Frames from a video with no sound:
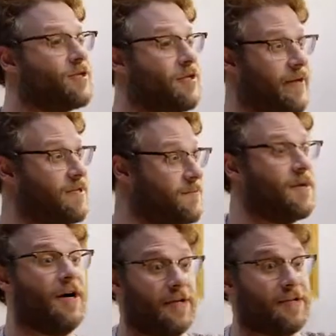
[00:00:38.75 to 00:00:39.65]
was gonna make
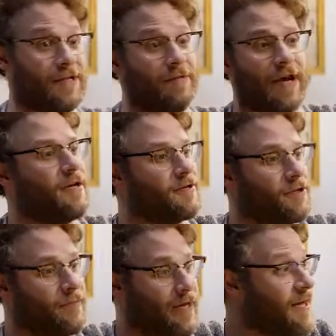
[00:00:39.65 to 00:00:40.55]
some calls and see what I could
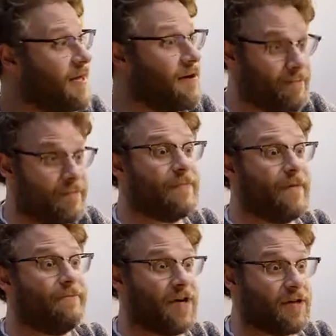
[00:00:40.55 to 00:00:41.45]
do, but now,
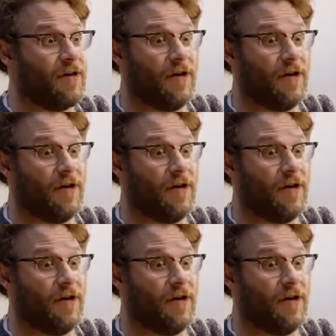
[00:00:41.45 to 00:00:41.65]
fuck